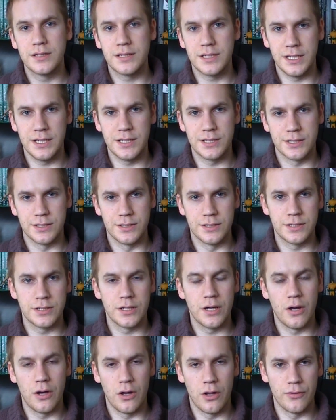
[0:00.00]
decent,
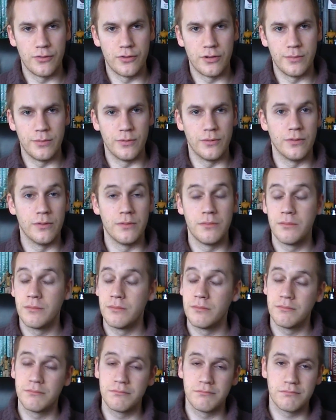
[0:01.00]
honourable,
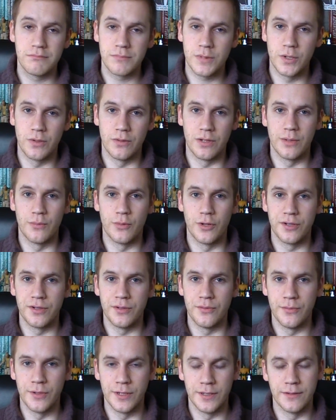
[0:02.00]
call it what
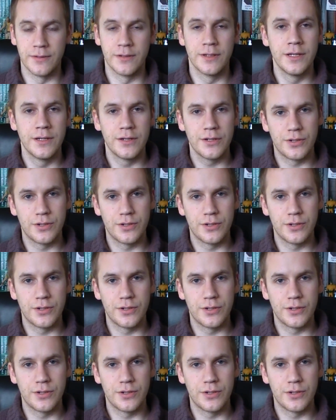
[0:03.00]
you will.